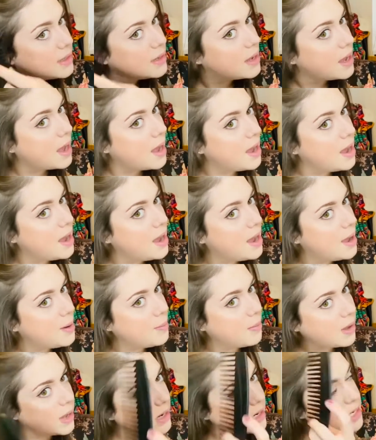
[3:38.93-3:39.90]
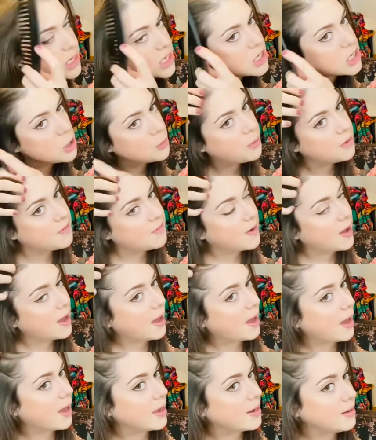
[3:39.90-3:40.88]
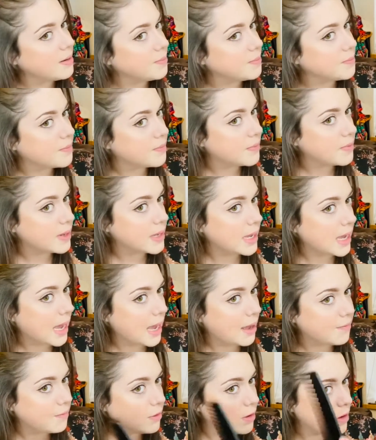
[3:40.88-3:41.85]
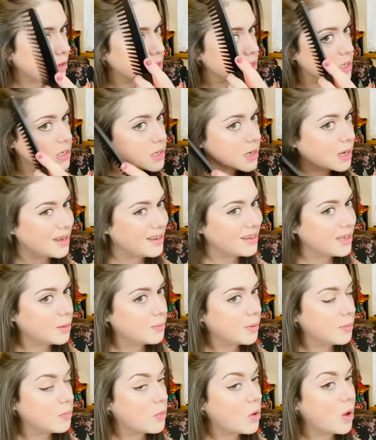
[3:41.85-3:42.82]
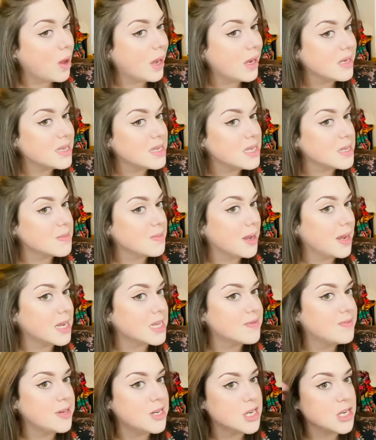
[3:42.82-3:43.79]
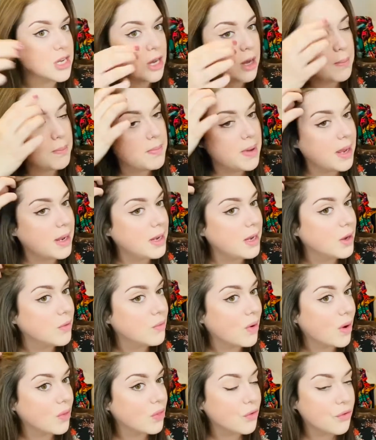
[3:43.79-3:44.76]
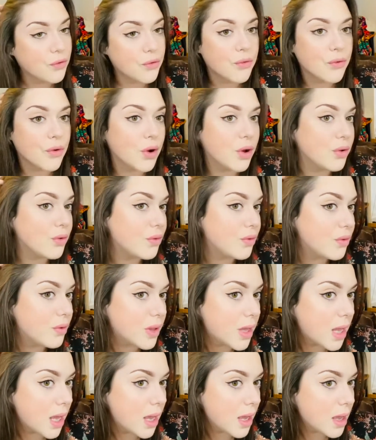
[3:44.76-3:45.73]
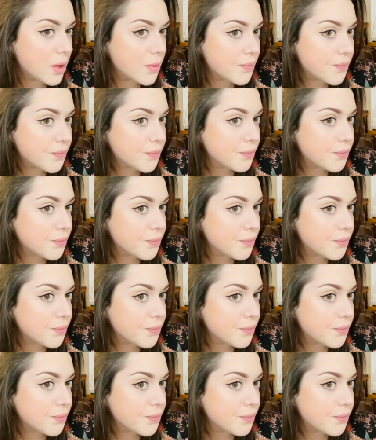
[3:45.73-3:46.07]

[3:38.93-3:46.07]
It's super fine. I've lost a little bit more hair since my last video, mainly around the front there